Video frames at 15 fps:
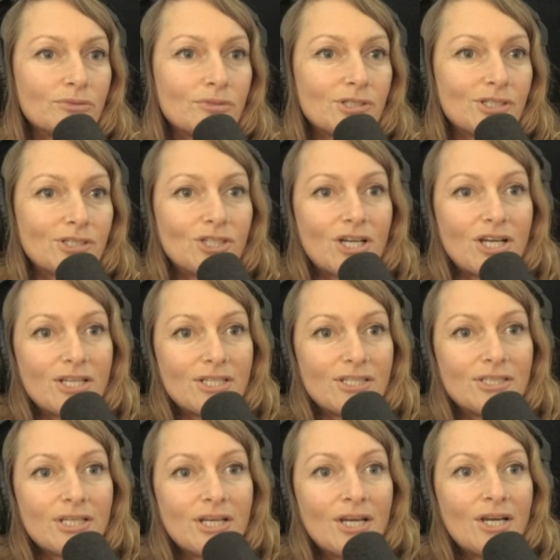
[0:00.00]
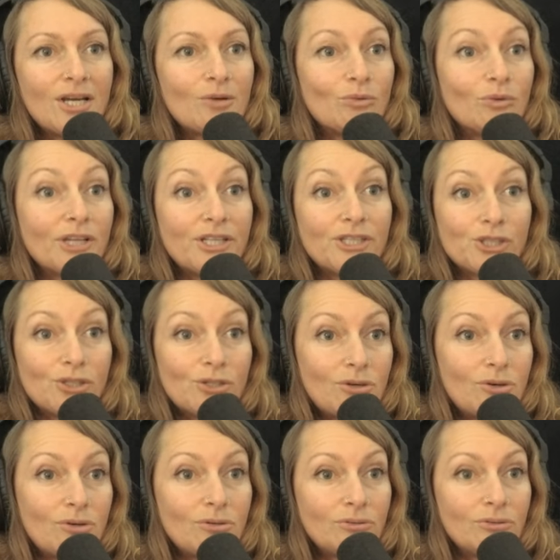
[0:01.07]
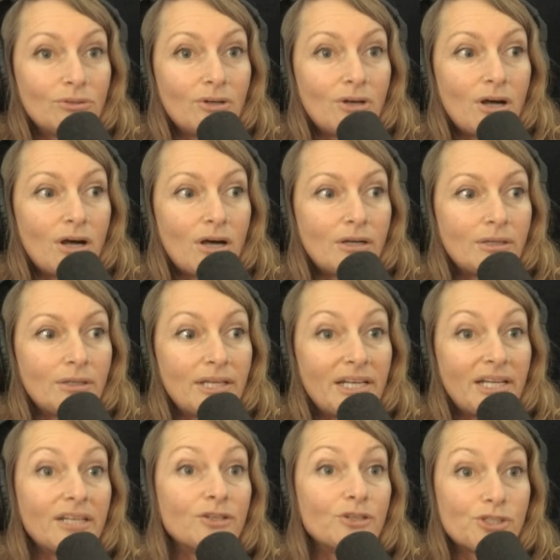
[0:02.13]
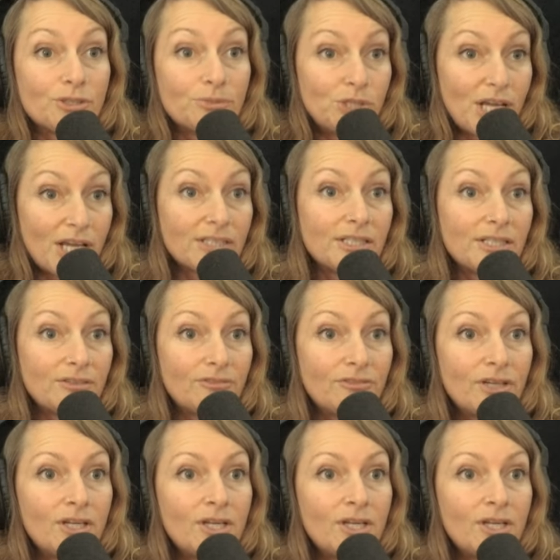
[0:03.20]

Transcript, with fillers: such as relational uh, and intersubjective,